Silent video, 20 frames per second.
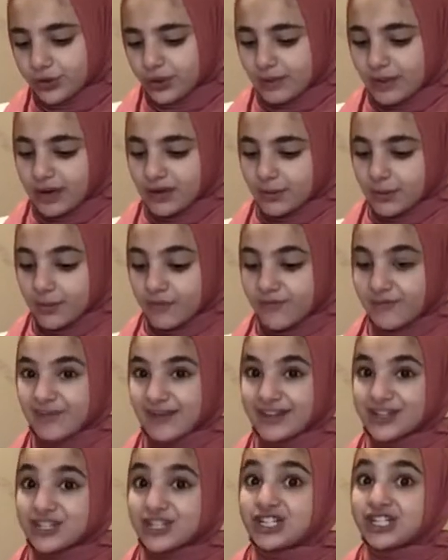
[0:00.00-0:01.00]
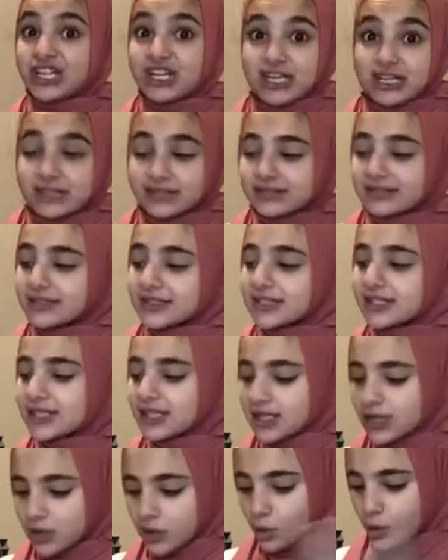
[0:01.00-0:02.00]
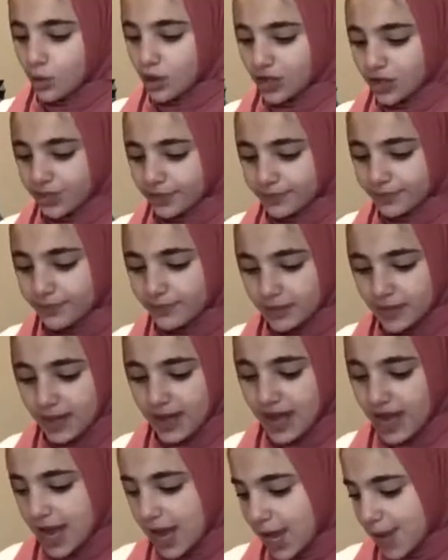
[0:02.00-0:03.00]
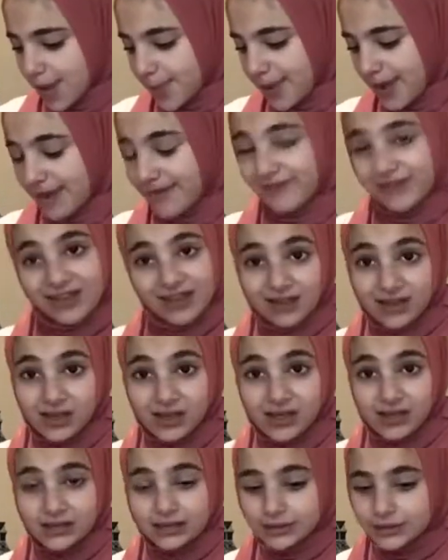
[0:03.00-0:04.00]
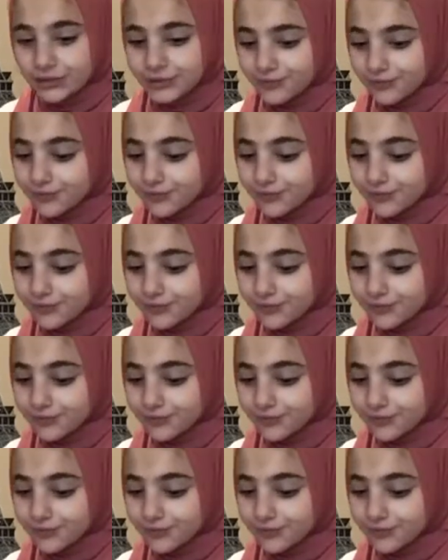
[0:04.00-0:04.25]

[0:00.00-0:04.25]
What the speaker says: on the bottom of my jeans or and my Fila's.